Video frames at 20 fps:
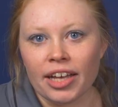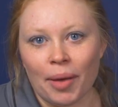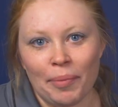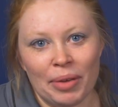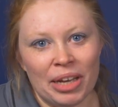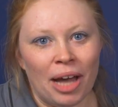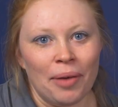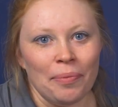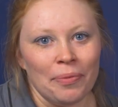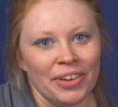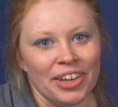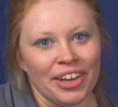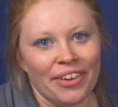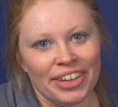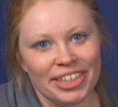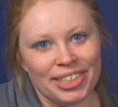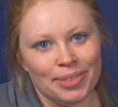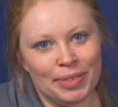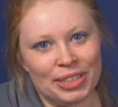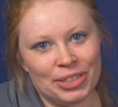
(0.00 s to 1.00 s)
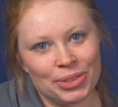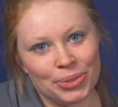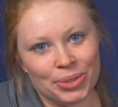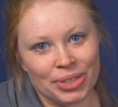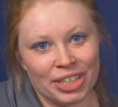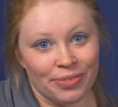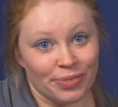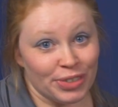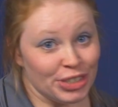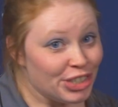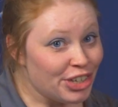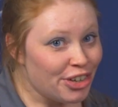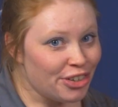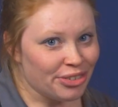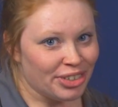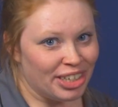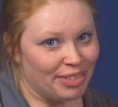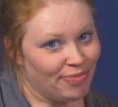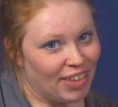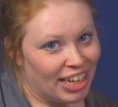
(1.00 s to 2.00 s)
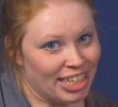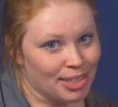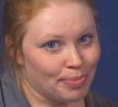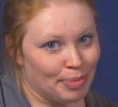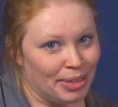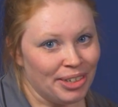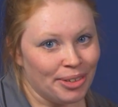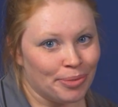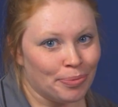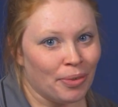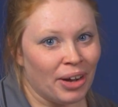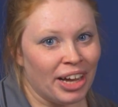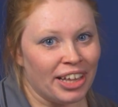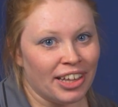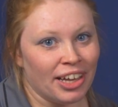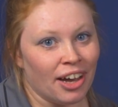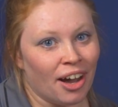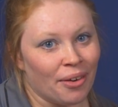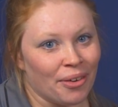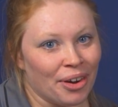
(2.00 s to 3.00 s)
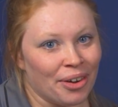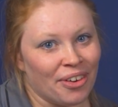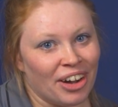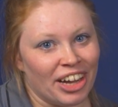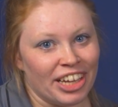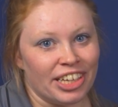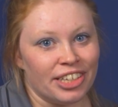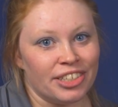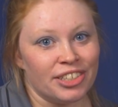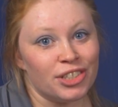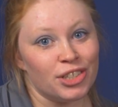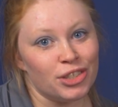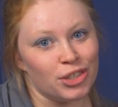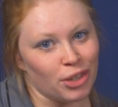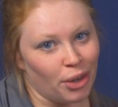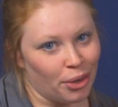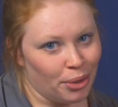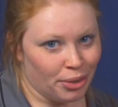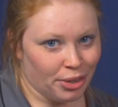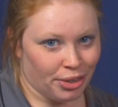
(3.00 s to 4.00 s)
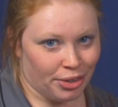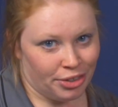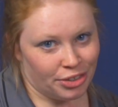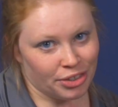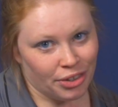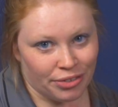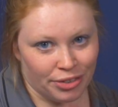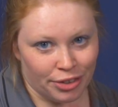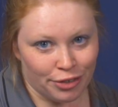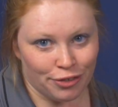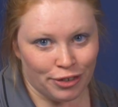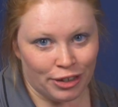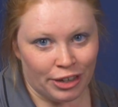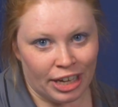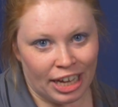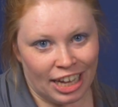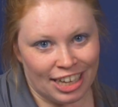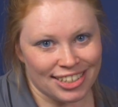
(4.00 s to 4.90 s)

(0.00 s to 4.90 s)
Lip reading: Coming up, we're going to be talking return on investment and why the ROI is so good on the FLIR